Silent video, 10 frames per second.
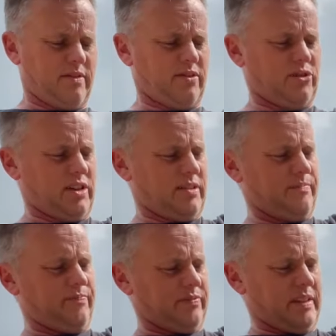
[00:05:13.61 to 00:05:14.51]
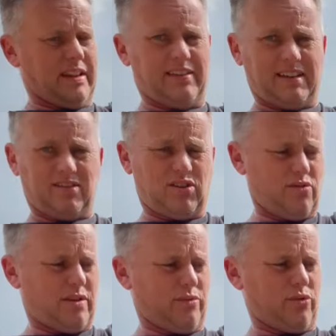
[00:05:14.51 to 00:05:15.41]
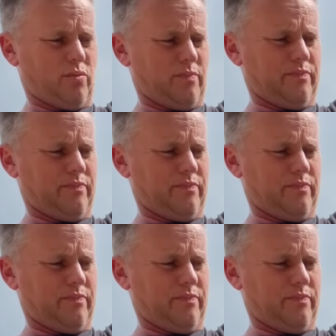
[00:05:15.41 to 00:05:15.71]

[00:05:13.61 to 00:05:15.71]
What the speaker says: Gotcha. And then do that one up.